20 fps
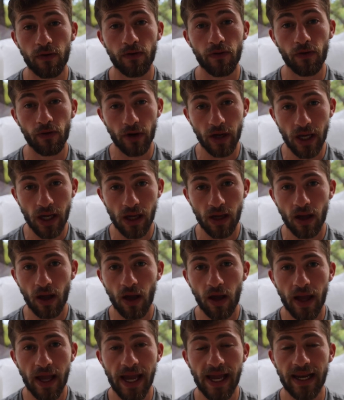free
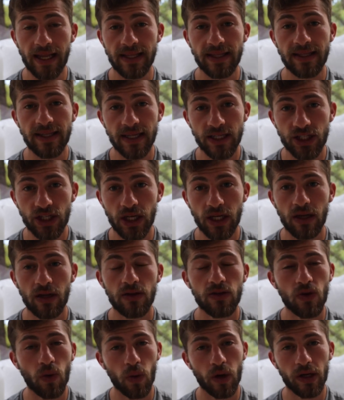in addition
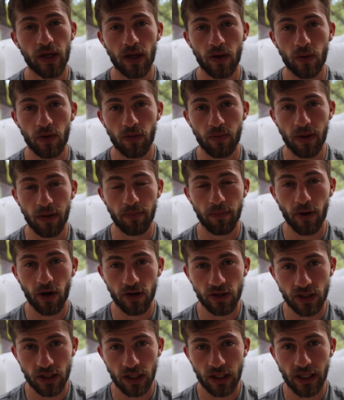to working with me
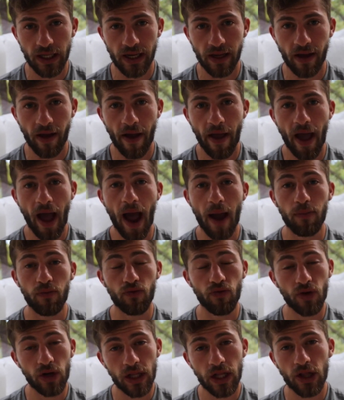personally.
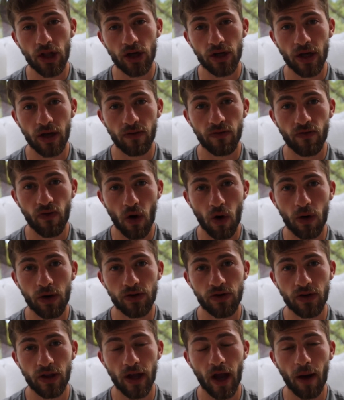I'm really looking
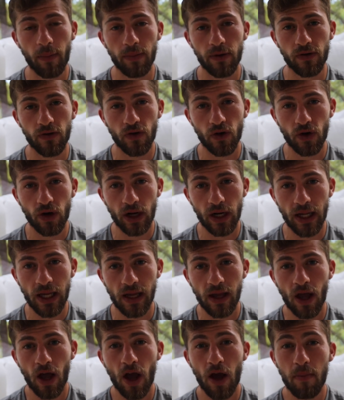forward to the
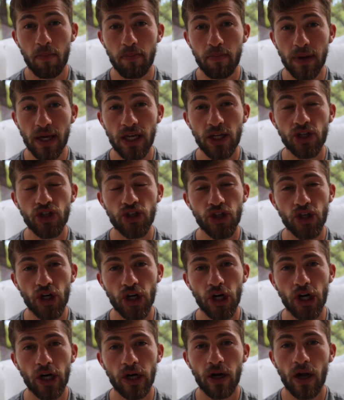opportunity. Be
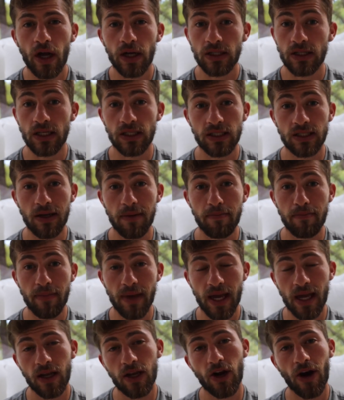sure to
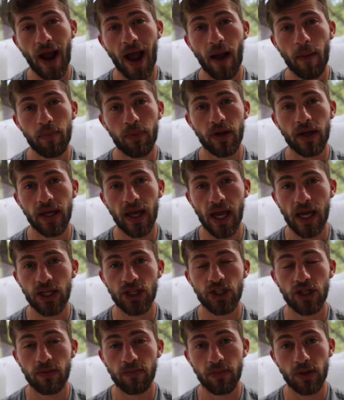submit your
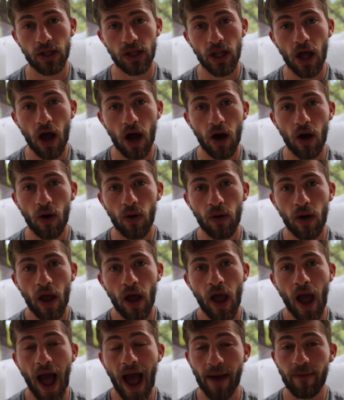application below.
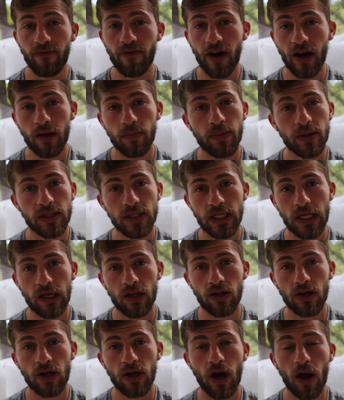I'm very
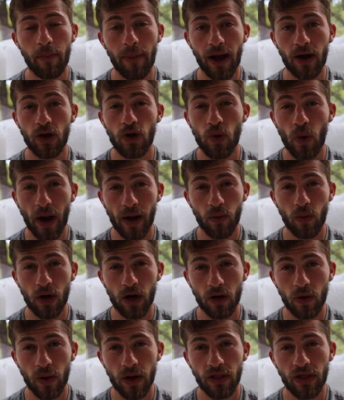particular about who I
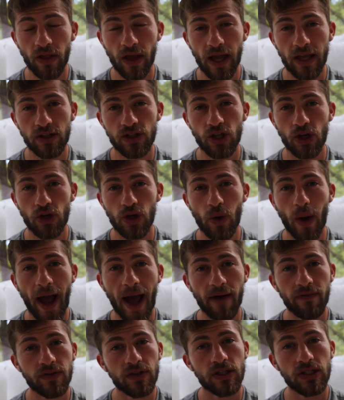work with, and so you
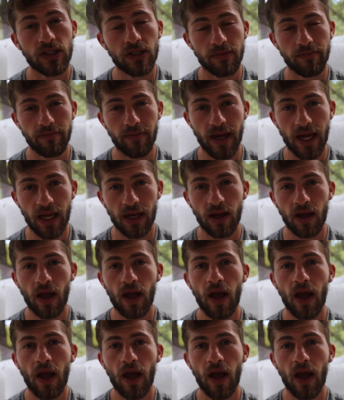have to submit